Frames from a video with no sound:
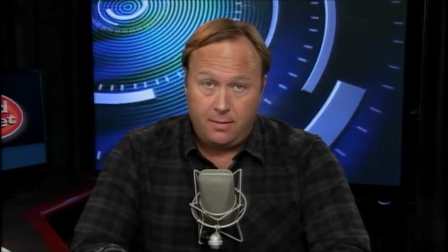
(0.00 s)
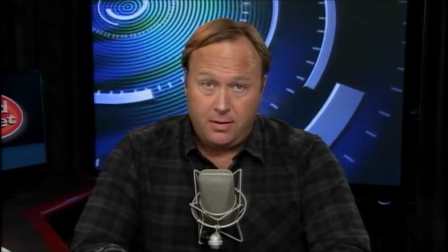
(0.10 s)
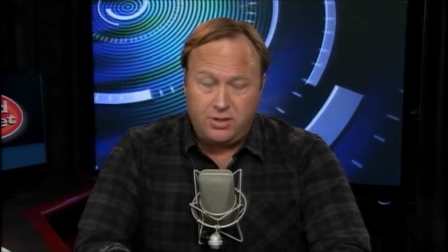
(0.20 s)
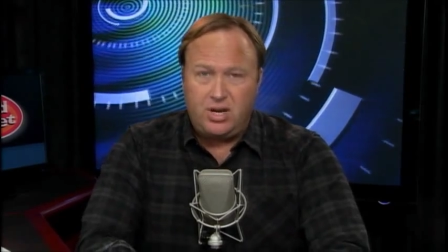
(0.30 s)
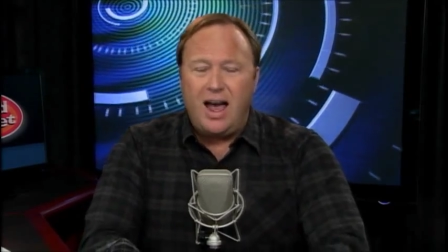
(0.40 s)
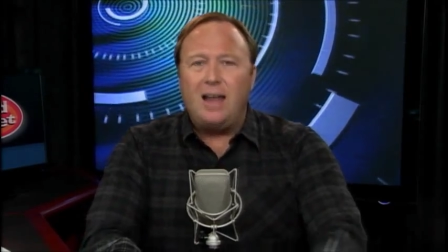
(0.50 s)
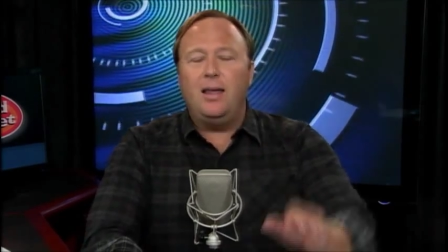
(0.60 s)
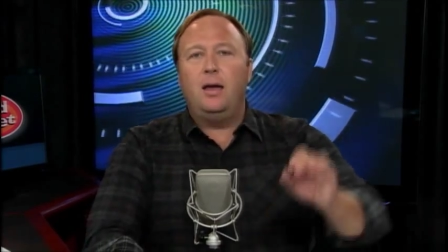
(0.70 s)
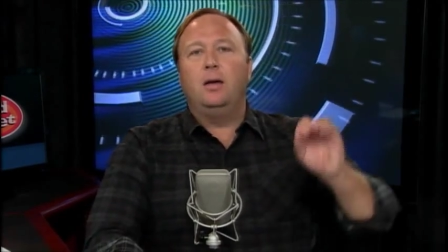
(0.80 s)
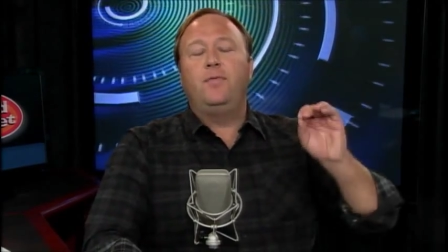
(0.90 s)
You see, I
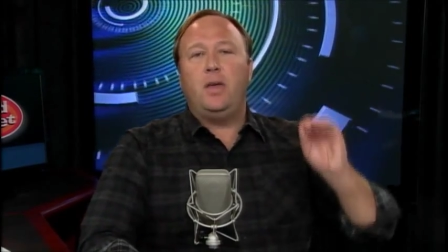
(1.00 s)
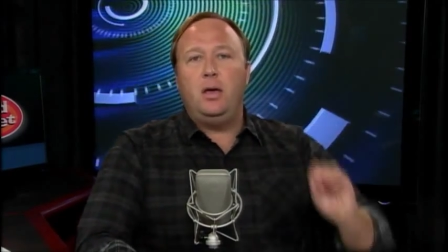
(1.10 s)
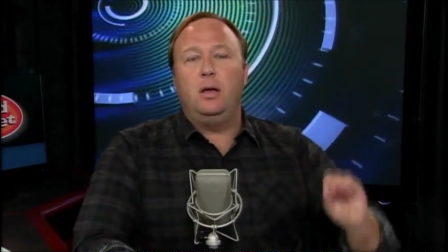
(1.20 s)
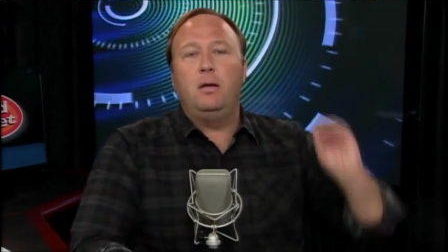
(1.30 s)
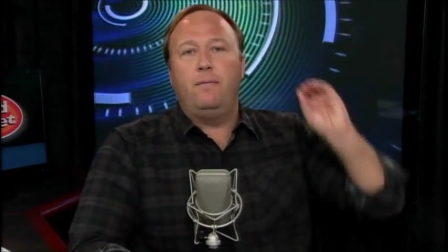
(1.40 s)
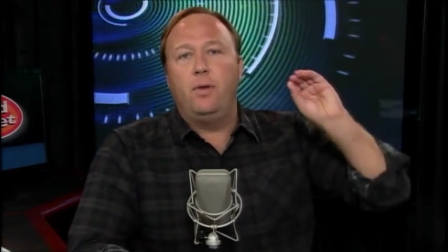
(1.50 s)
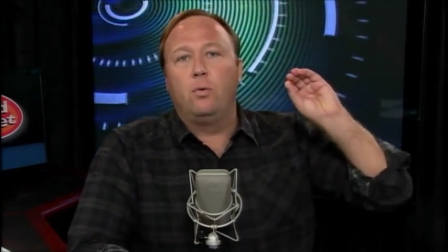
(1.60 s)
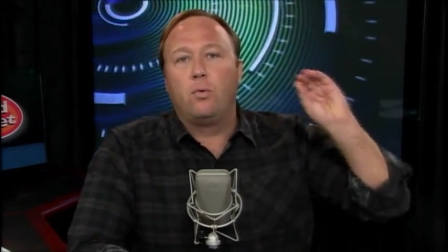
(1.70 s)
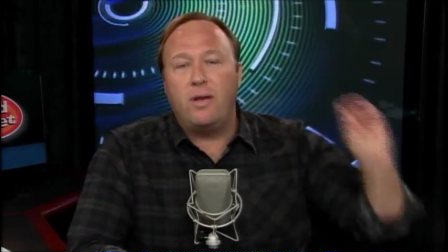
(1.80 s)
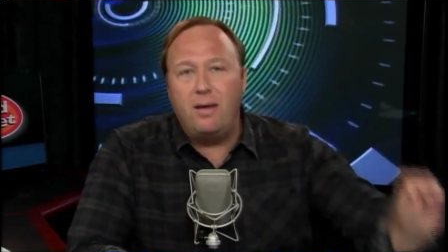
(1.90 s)
live in the
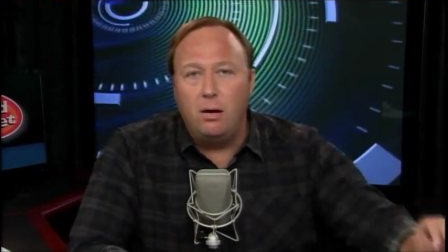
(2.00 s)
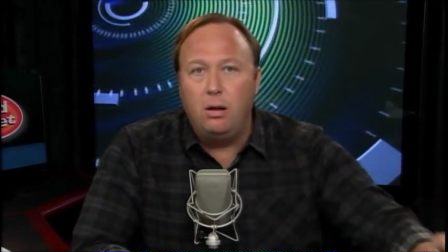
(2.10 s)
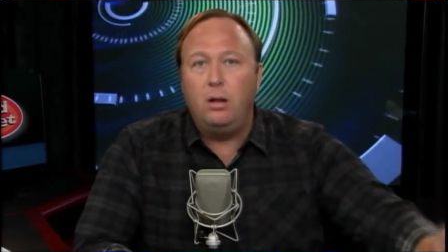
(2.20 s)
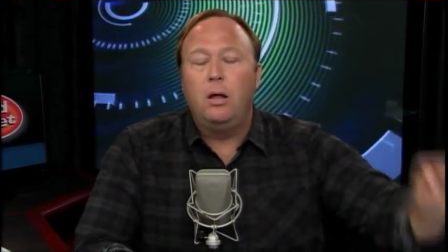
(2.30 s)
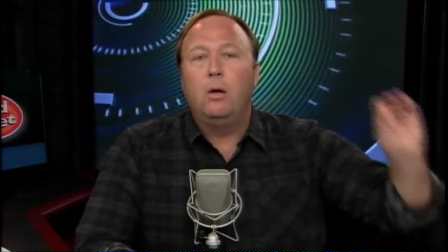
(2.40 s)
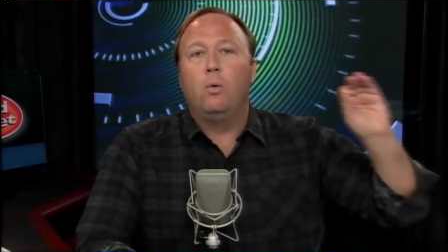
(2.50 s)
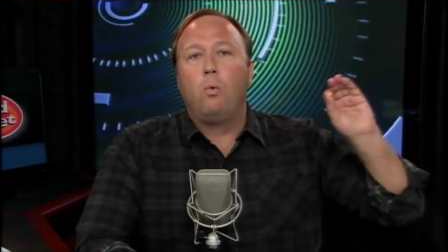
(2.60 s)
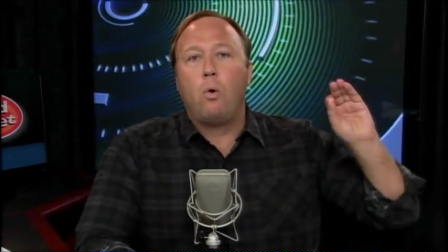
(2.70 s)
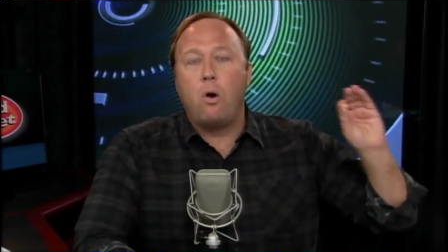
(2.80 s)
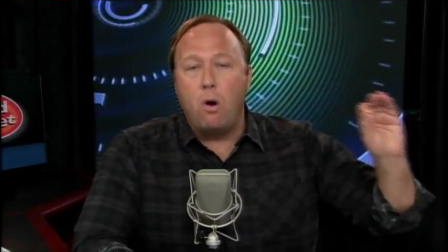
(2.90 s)
real
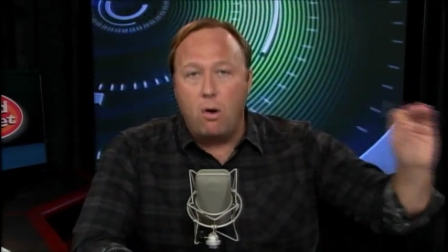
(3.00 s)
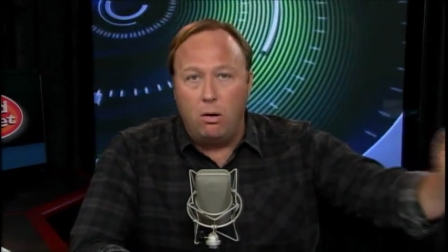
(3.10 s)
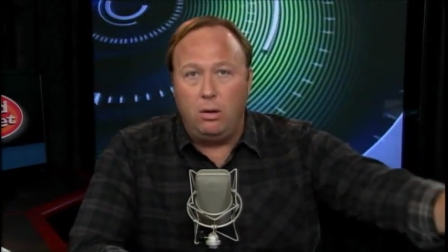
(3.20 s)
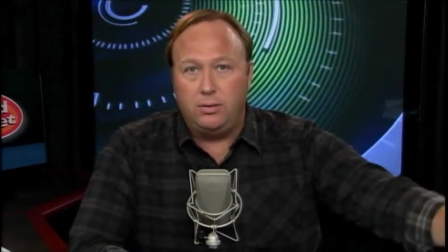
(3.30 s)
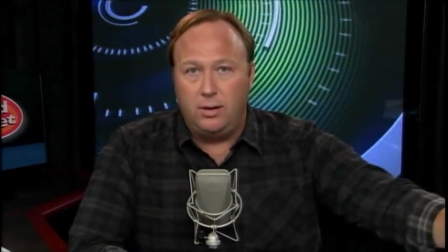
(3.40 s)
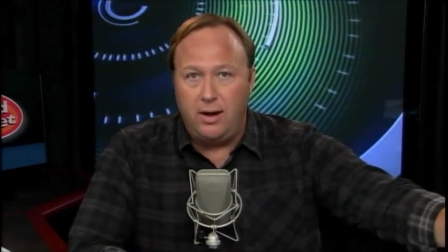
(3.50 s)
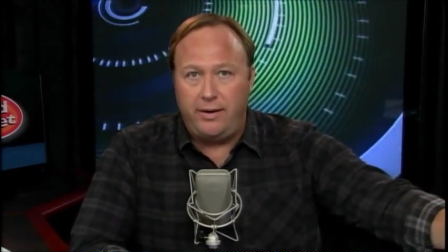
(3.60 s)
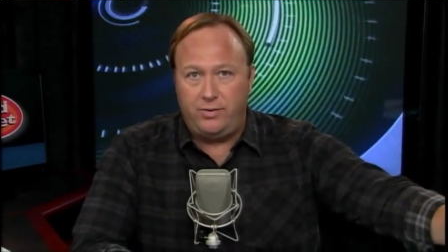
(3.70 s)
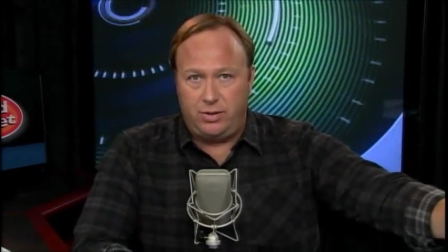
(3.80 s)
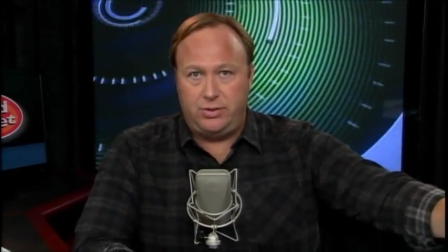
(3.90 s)
world,
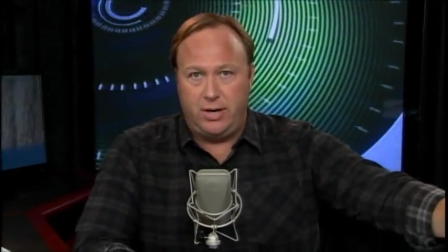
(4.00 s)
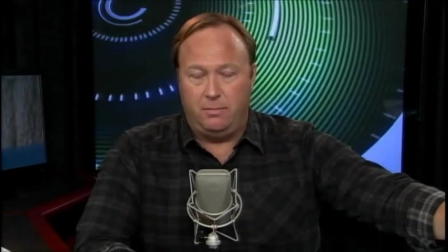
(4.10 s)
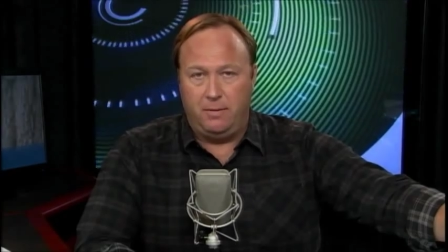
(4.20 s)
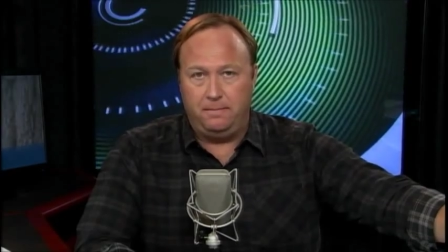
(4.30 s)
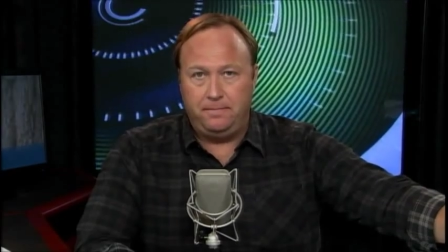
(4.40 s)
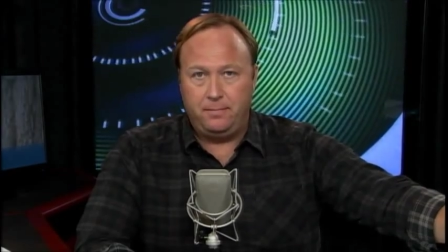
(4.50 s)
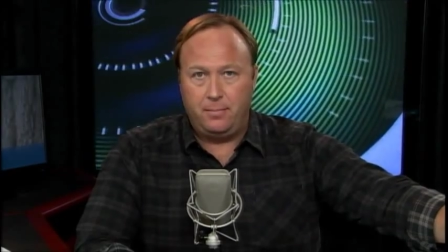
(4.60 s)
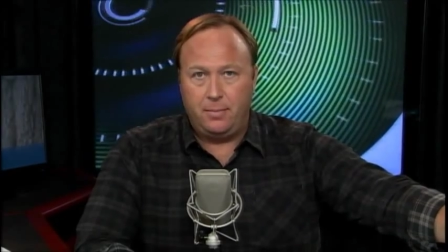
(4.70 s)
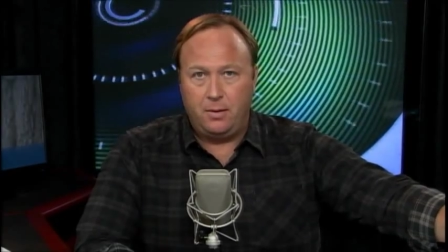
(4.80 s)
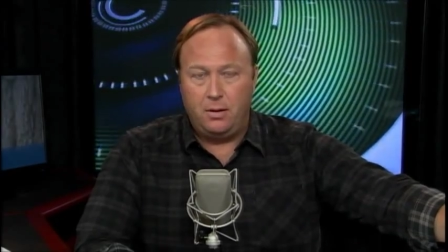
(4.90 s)
ladies and gentlemen,
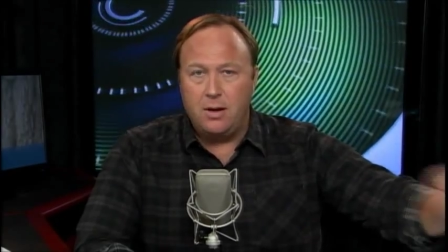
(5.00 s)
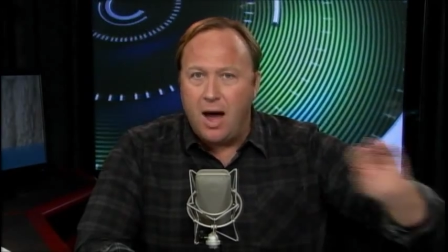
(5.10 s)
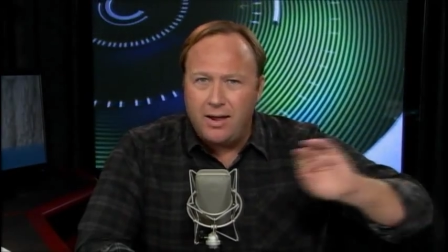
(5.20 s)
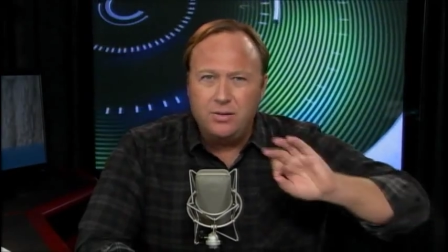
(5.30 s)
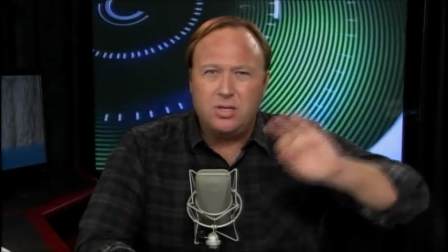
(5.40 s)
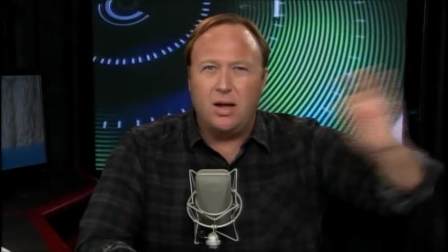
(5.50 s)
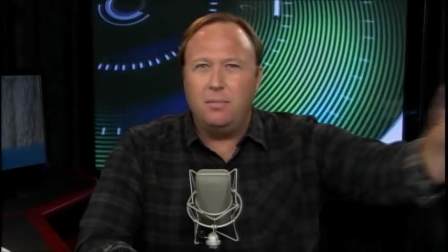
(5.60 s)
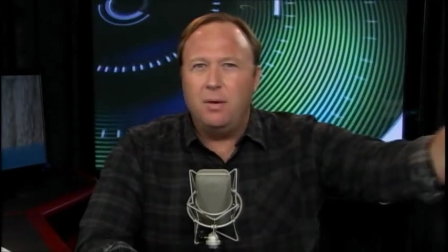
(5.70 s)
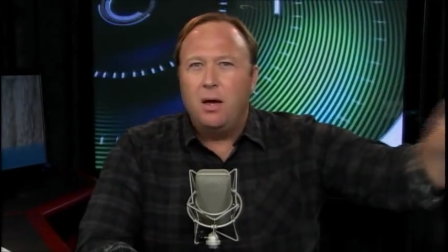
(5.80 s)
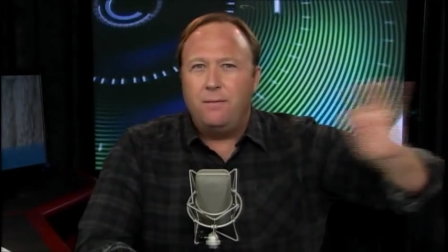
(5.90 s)
not in
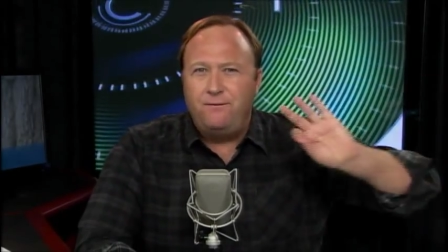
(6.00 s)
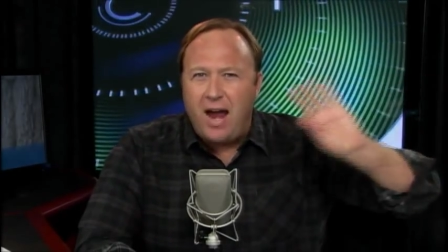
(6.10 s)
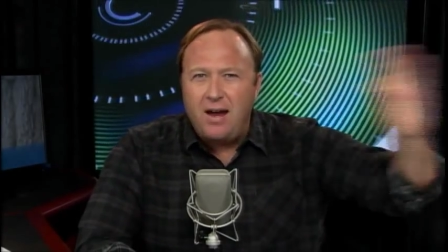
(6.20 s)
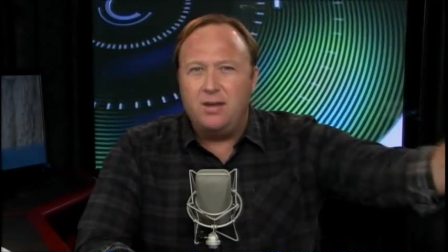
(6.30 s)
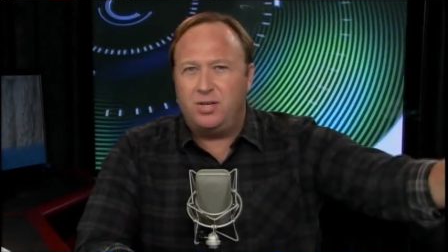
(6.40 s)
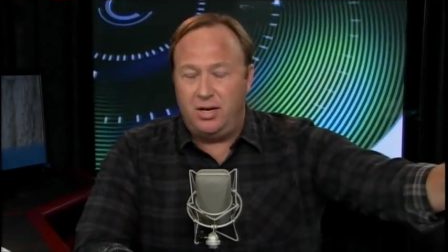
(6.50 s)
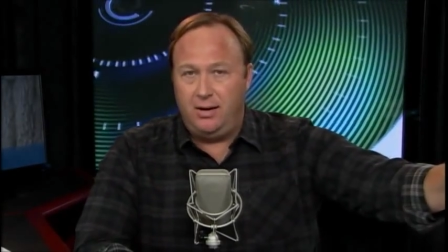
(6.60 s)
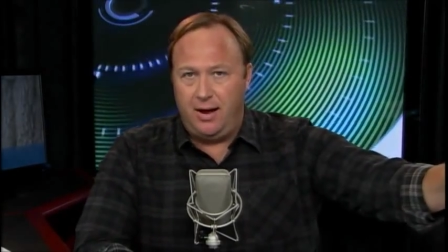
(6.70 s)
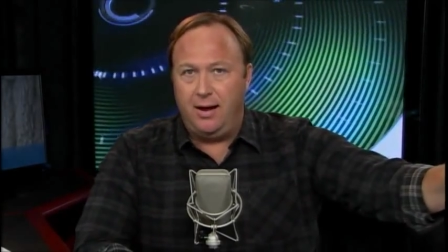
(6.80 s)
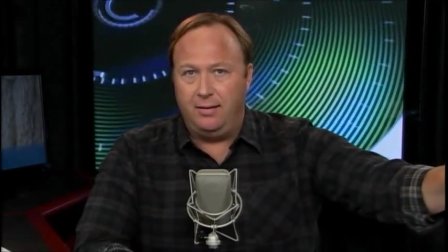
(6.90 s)
some fantasy
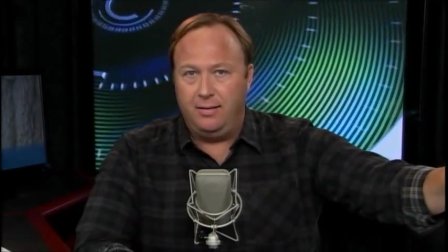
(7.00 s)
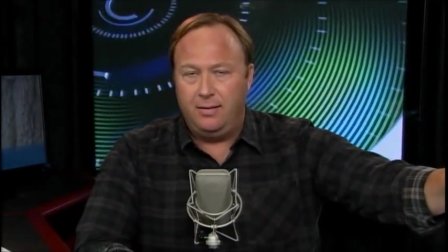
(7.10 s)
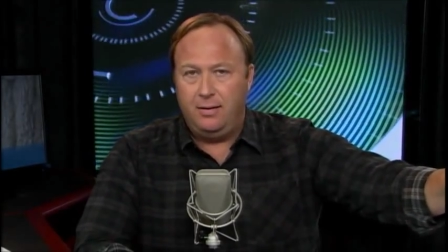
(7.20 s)
land.